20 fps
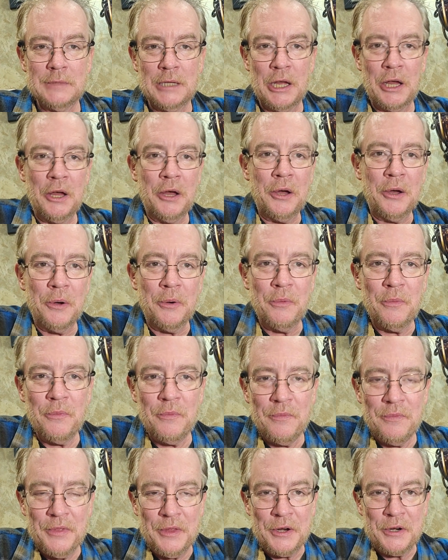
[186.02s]
Oh,
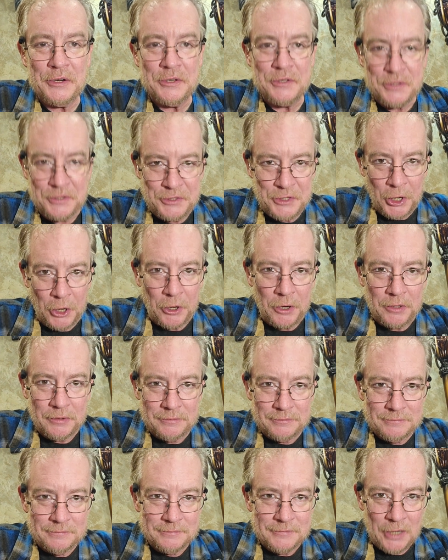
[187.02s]
there's dirt
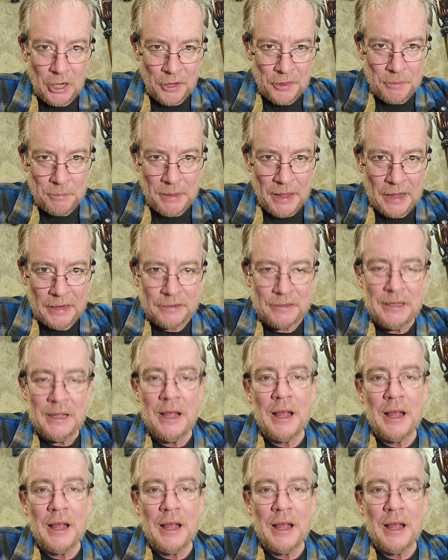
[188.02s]
on the back